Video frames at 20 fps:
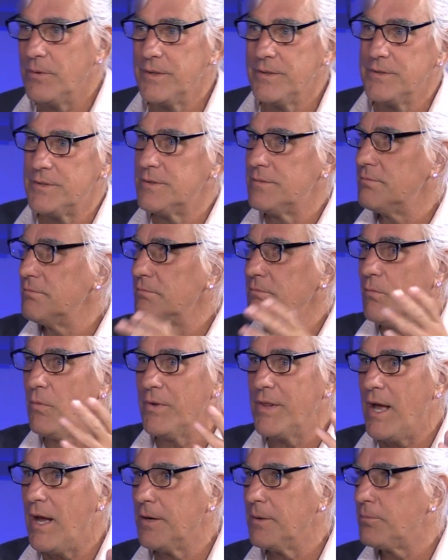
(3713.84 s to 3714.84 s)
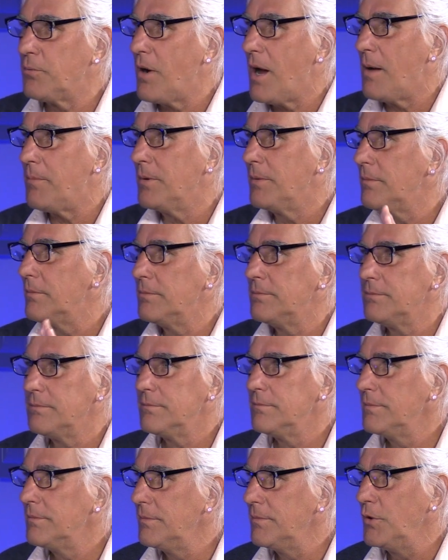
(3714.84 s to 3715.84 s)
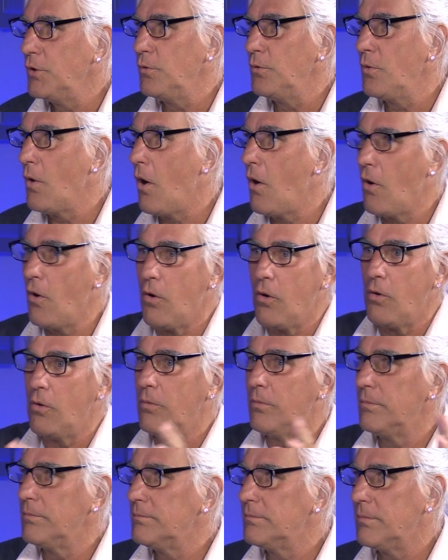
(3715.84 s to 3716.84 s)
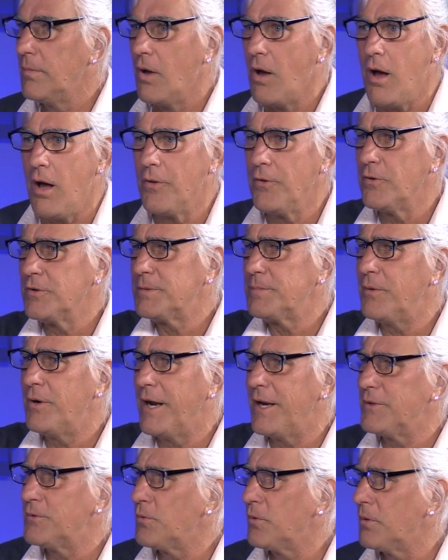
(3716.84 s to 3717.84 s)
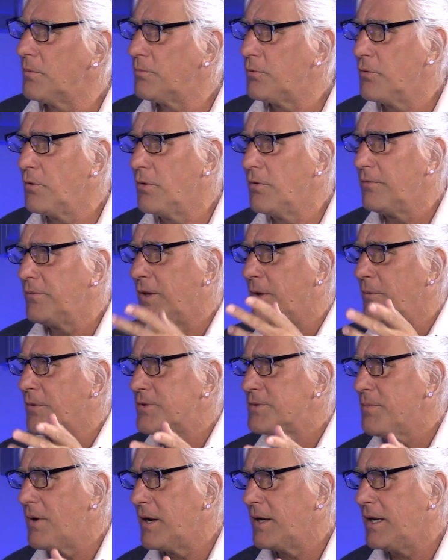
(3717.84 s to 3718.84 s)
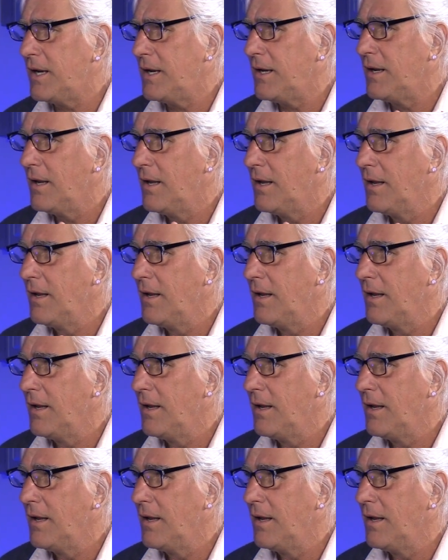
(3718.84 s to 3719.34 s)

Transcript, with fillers: was without a problem. New home, all those plans were approved. There was money